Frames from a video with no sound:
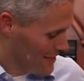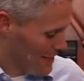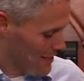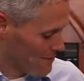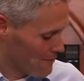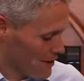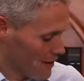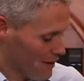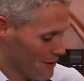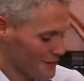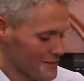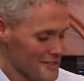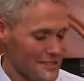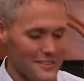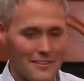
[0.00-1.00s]
It
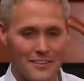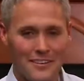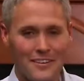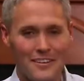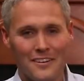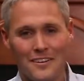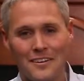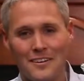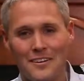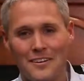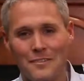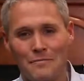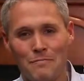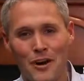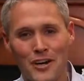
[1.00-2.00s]
involves
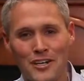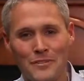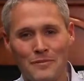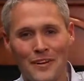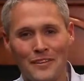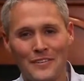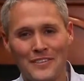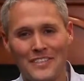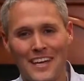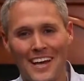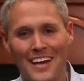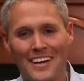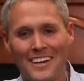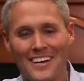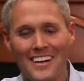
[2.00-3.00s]
marshmallows,
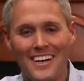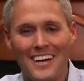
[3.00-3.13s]
okay?